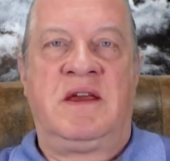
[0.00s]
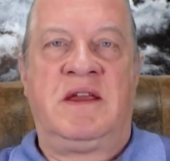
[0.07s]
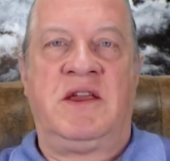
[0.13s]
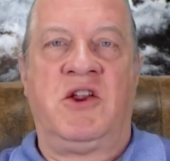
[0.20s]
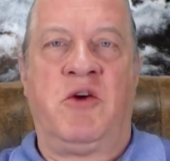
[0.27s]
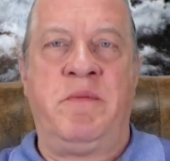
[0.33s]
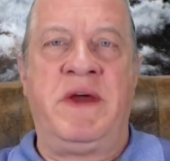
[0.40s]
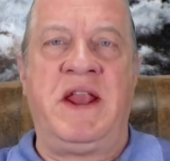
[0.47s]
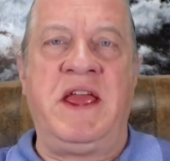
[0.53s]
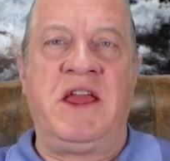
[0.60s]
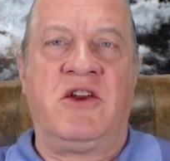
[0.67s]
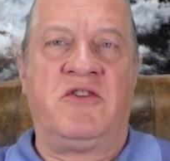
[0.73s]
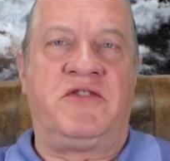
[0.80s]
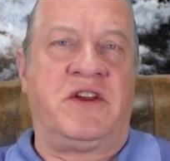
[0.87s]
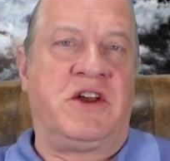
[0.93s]
You know, many
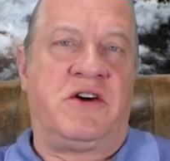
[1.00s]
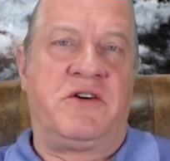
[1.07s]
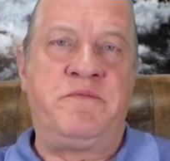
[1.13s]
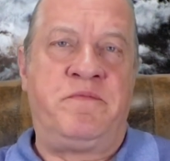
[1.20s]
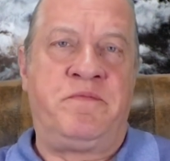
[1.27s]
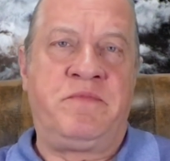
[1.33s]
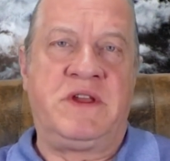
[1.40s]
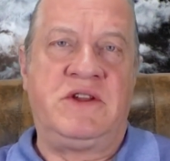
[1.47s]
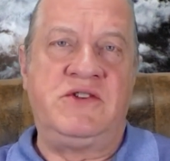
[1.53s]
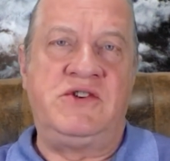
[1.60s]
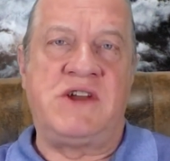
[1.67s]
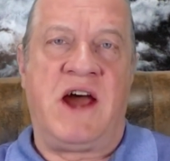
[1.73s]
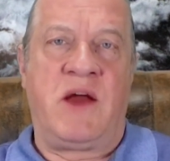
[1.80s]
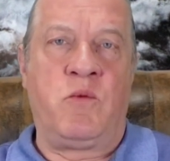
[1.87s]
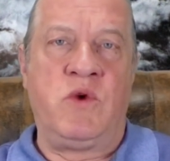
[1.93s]
years ago,
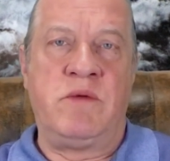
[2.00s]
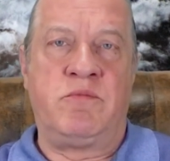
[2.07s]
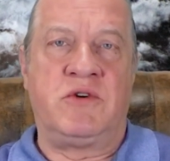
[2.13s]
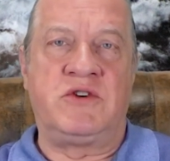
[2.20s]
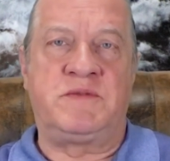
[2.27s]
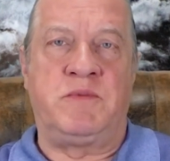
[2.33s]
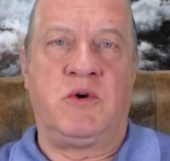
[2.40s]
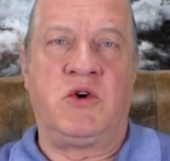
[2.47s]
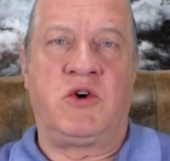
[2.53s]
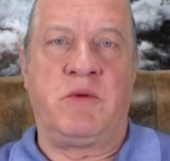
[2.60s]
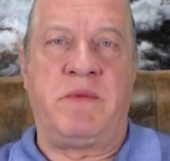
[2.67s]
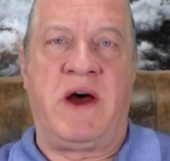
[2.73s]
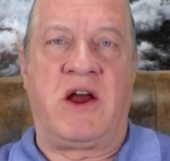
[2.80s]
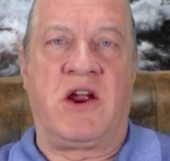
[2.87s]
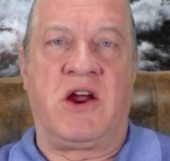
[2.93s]
John Wimber spoke
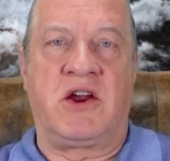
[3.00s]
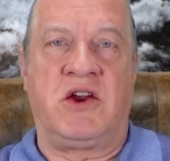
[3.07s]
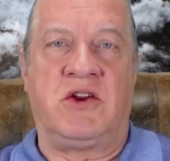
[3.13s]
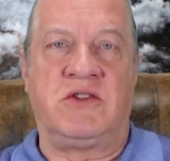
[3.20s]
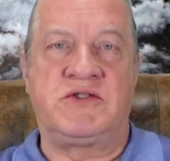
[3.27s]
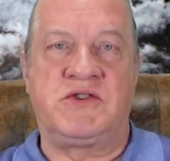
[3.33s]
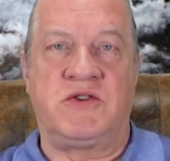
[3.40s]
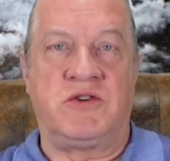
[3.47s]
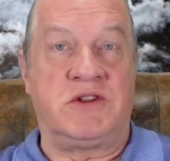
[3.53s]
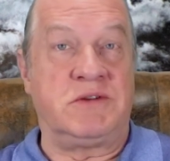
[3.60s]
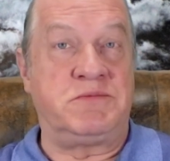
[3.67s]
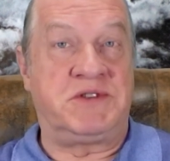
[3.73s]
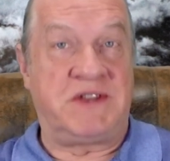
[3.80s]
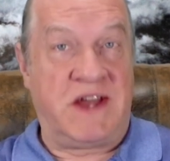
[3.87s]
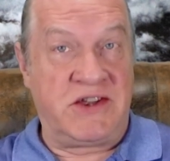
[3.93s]
about our cultural
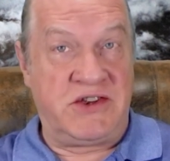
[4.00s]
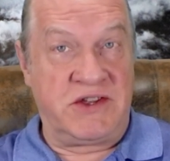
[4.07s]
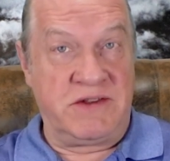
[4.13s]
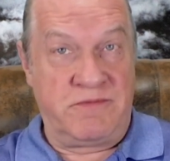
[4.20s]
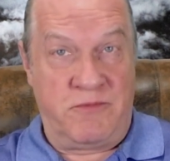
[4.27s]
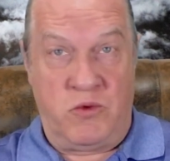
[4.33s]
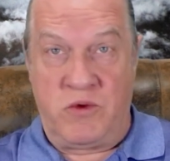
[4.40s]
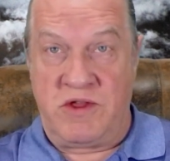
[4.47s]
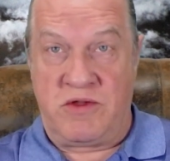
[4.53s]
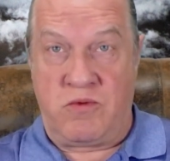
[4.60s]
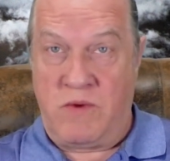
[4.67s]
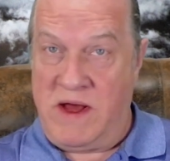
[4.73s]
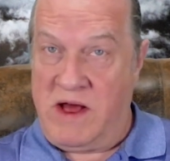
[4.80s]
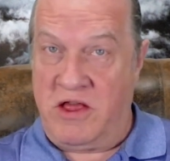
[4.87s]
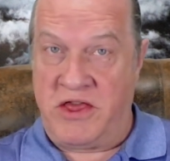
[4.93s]
obsession with
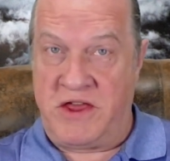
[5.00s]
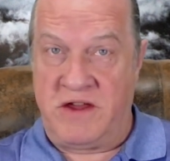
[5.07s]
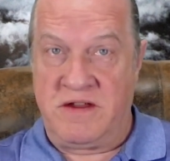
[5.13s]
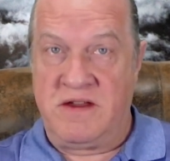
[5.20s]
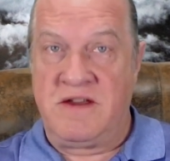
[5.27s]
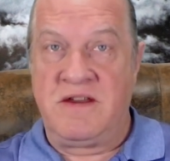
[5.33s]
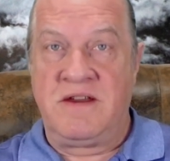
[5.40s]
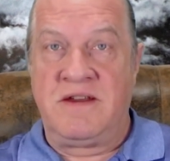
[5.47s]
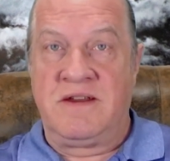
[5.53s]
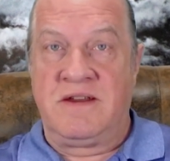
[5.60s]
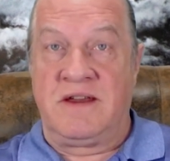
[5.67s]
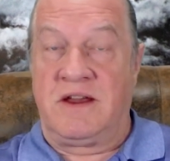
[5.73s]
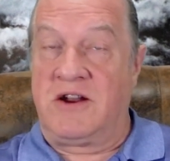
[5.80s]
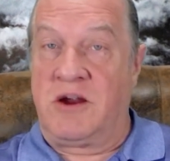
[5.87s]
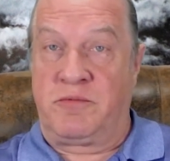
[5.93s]
wealth
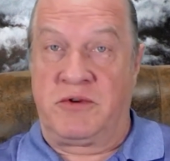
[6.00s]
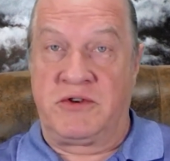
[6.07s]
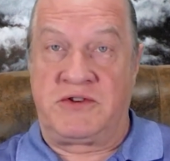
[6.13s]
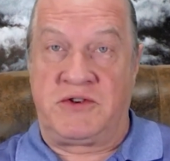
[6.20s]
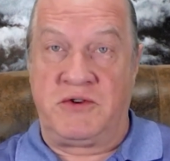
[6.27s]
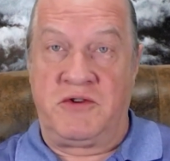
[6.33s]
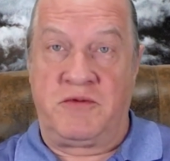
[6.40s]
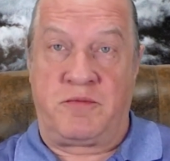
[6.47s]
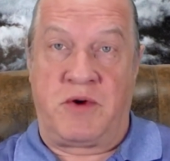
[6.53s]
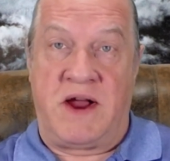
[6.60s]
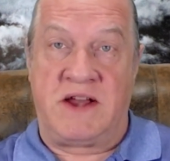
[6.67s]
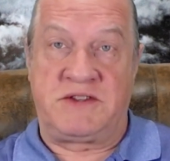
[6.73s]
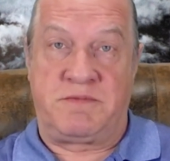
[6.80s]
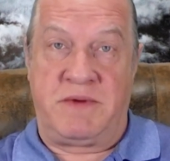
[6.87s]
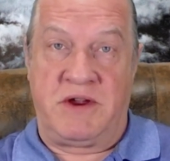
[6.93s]
and our pursuit of
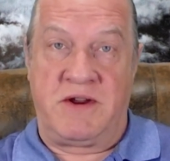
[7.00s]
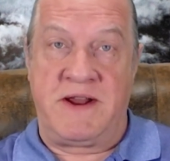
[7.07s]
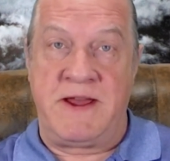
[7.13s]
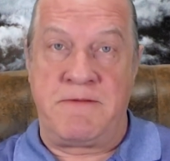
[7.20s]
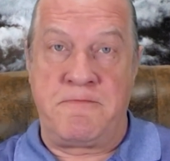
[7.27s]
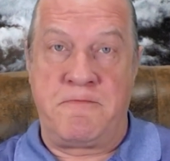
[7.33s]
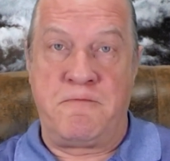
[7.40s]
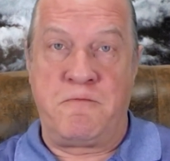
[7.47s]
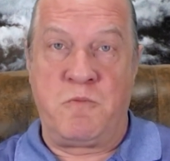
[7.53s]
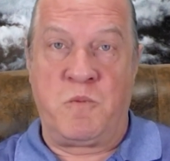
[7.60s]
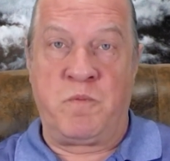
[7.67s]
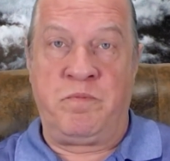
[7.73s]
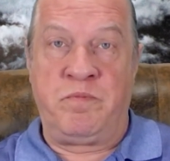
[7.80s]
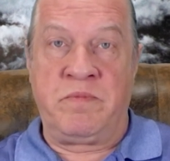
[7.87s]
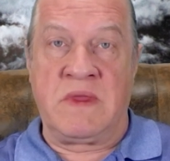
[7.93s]
prosperity.
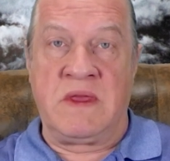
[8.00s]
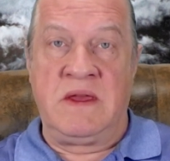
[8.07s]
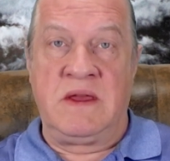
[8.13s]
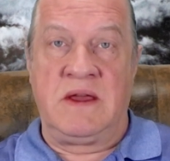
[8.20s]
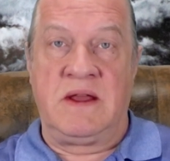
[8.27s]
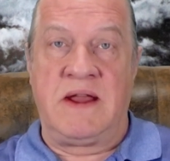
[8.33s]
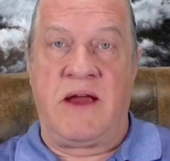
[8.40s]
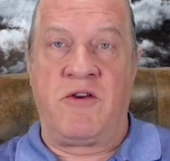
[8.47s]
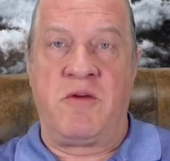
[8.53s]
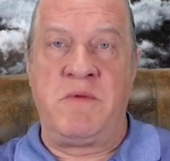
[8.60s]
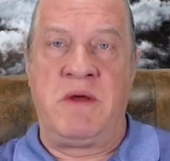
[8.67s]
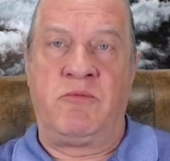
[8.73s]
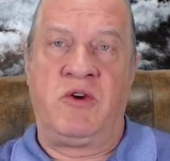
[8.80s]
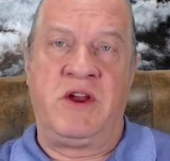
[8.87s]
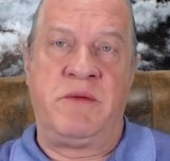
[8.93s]
And I
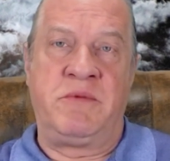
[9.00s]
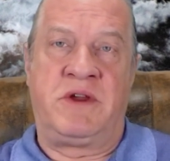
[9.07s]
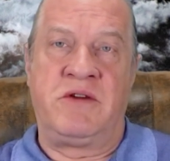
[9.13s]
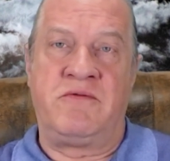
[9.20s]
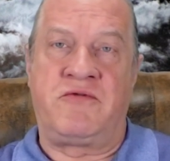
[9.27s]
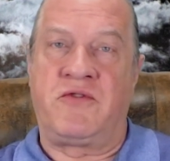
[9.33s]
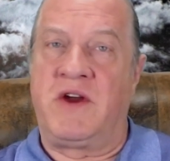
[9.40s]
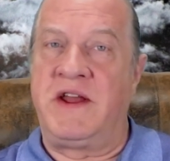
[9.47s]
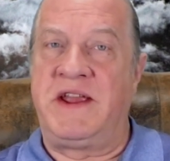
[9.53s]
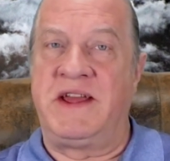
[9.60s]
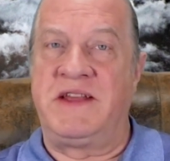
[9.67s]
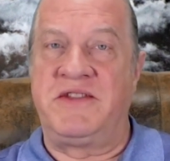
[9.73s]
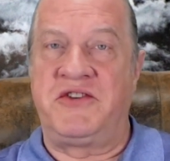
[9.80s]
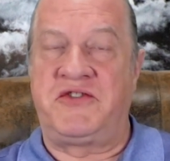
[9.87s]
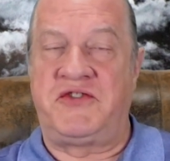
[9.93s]
remember him
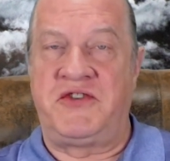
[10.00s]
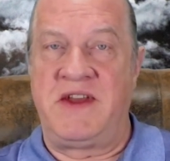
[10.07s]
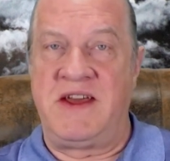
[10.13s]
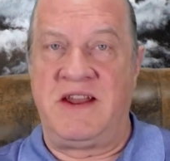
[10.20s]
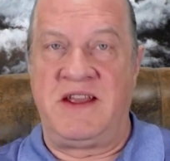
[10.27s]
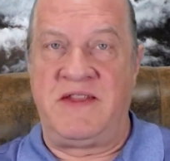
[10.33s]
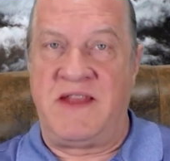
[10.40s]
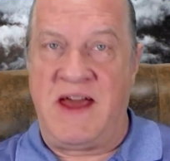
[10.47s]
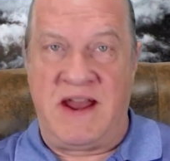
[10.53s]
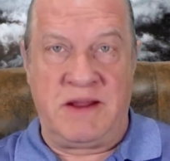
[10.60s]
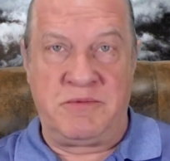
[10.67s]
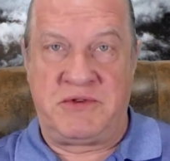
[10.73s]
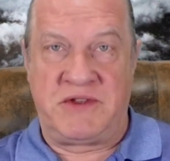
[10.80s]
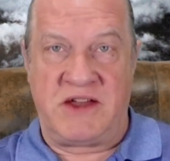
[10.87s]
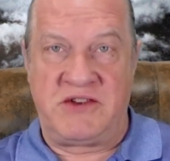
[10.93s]
confronting the sin in that
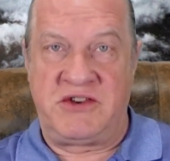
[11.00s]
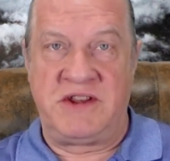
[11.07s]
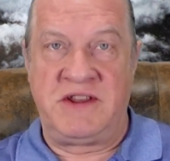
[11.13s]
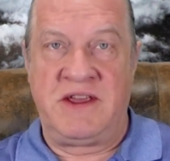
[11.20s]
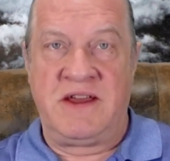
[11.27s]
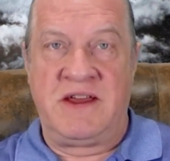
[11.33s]
obsession